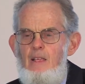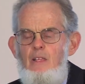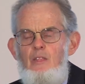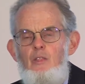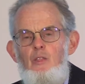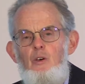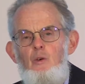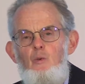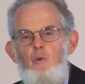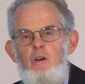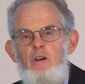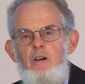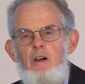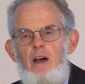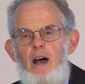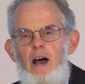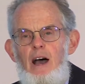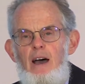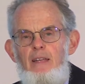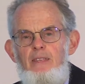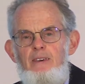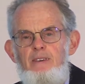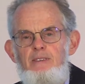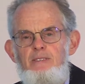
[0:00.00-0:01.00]
There were
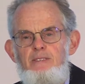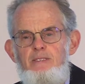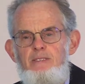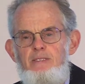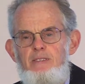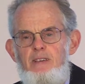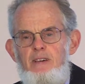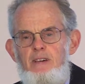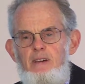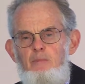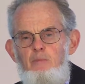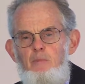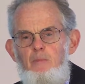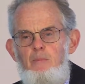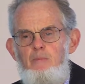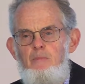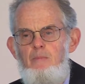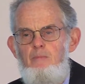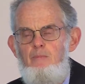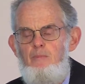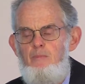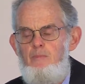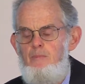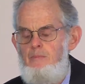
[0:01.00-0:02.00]
others uh,
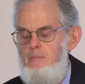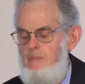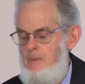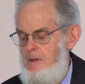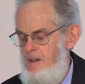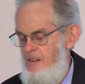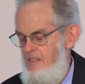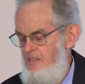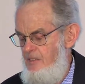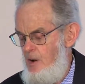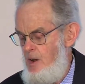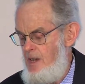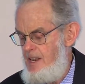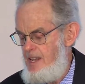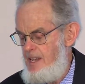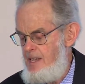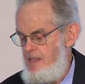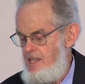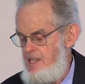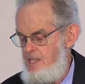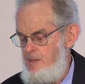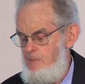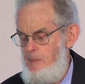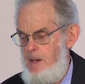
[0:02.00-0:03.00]

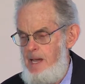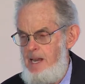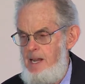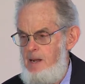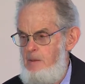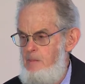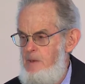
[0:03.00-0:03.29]
fighting this battle